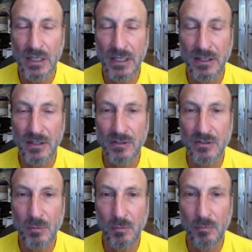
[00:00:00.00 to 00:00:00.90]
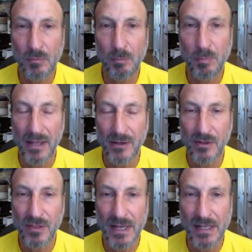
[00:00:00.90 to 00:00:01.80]
is better
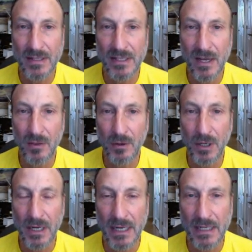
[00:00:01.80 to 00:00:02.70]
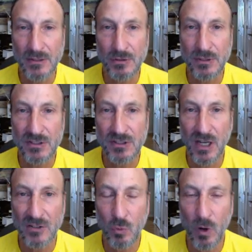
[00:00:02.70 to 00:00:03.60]
than the other, and to
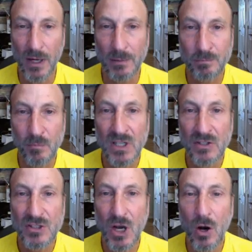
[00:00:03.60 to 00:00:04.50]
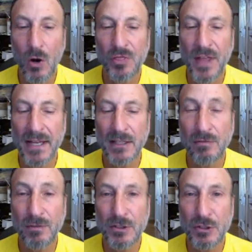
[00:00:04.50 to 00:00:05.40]
discuss why. So thank you
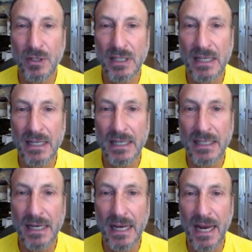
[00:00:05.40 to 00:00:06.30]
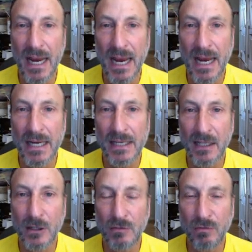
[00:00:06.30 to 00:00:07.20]
for tuning in, and I
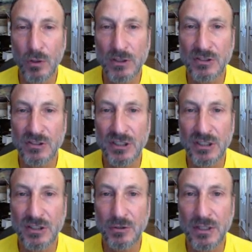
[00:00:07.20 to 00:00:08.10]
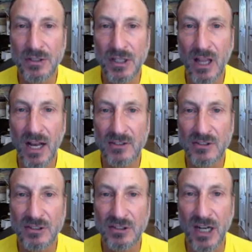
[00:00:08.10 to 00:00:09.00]
look forward to seeing you in the class
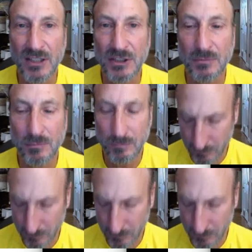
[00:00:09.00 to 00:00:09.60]
discussion.